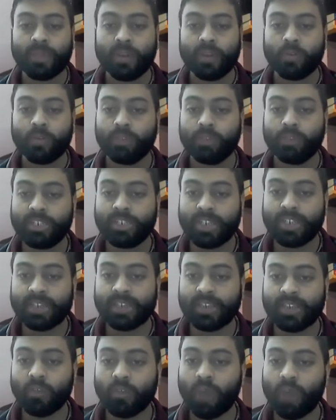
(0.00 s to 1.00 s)
which has
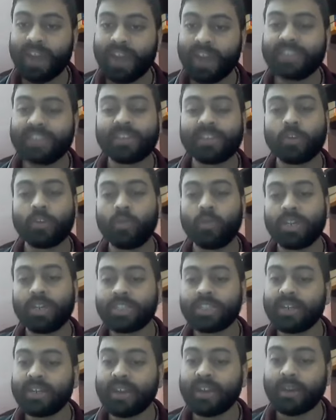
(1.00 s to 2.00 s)
a wide
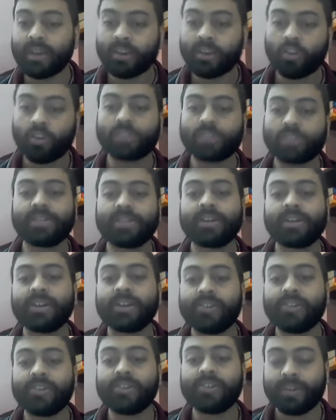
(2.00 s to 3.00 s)
circulation across the
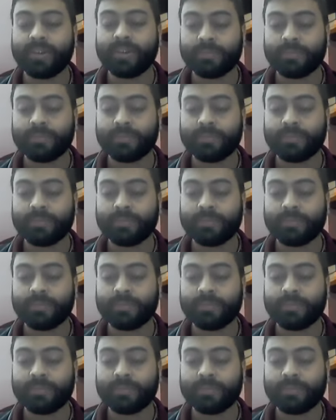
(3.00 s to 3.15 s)
country.